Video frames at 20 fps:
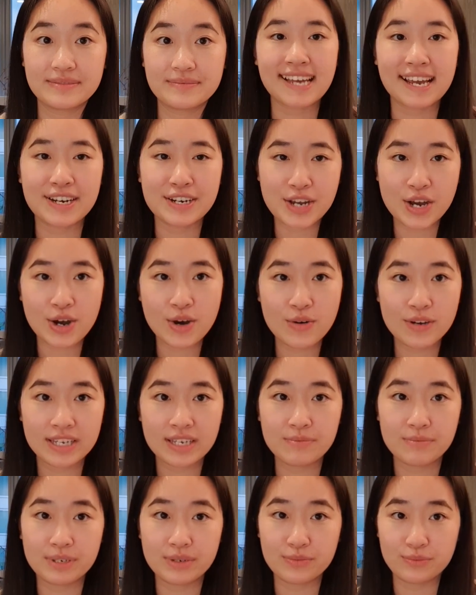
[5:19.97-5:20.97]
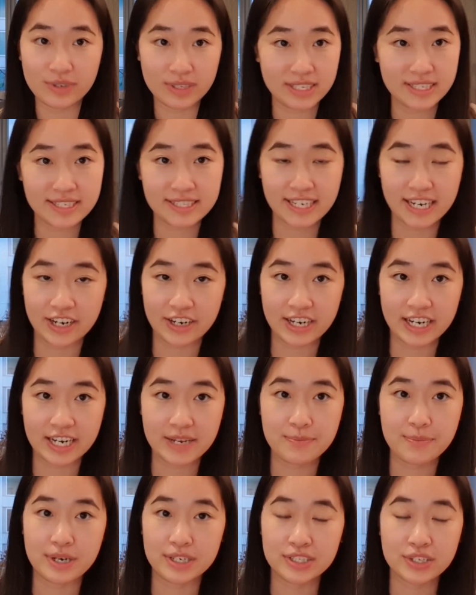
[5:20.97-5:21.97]
I know it can be really scary,
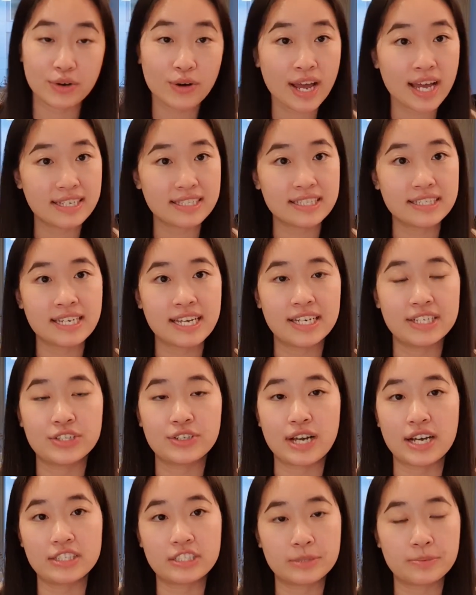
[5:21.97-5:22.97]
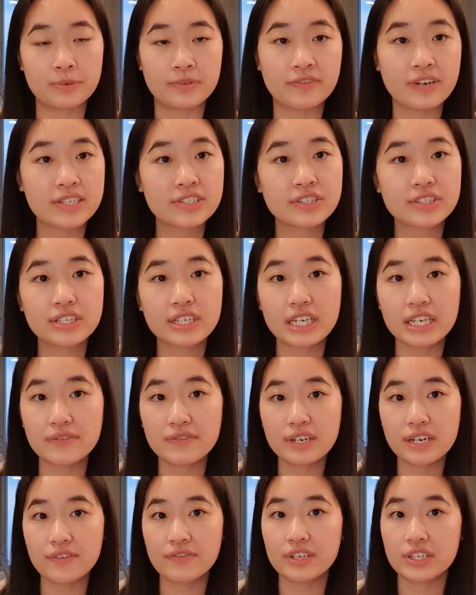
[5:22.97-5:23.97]
but don't hesitate to ask your professor
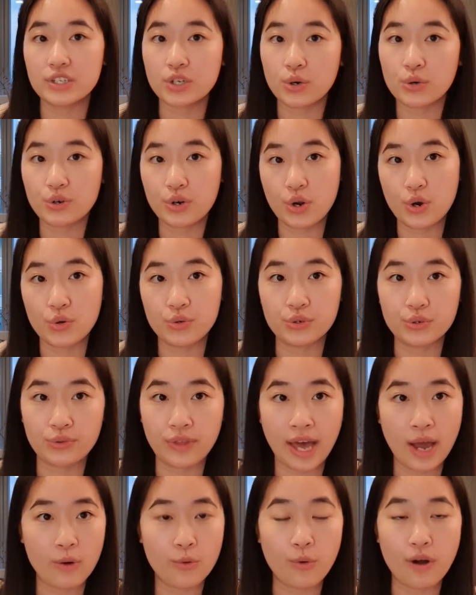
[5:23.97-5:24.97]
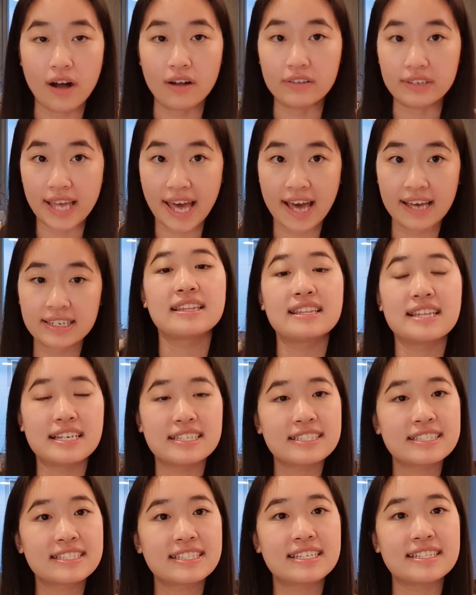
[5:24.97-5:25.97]
even if they don't know you that well yet.
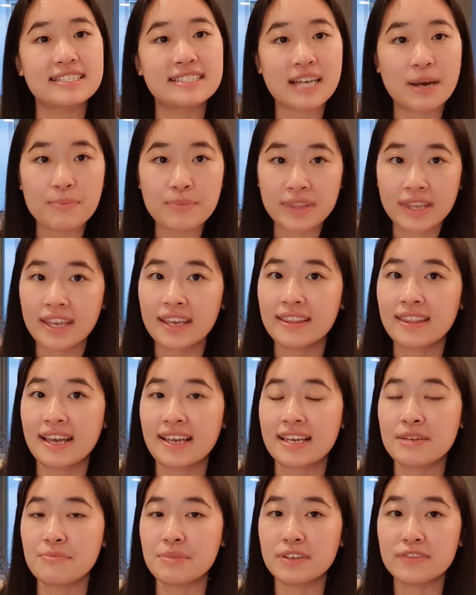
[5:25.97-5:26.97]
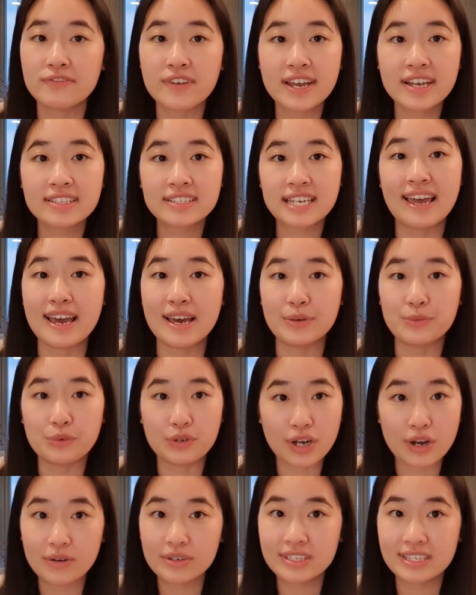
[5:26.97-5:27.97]
This is something that can be fixed, and we'll
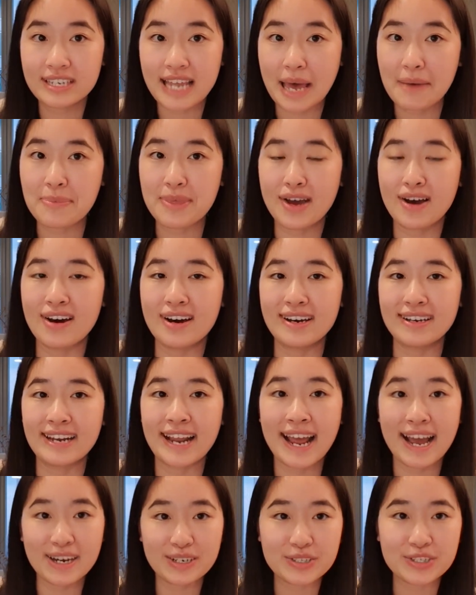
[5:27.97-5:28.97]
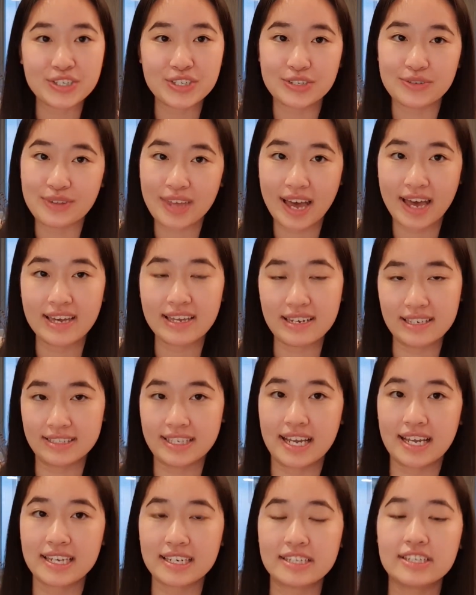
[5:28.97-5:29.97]
go into depth on how to do that in a
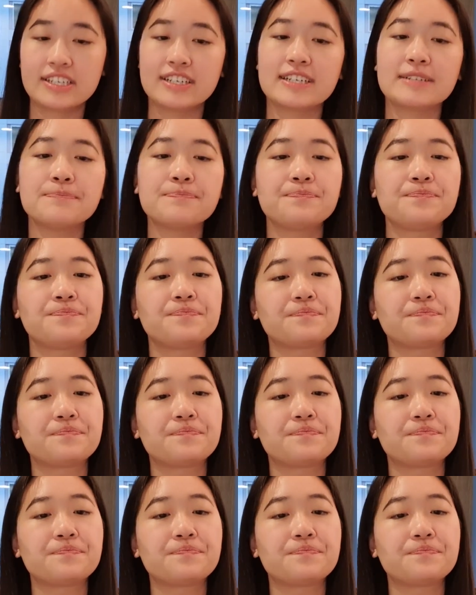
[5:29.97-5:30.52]
second here.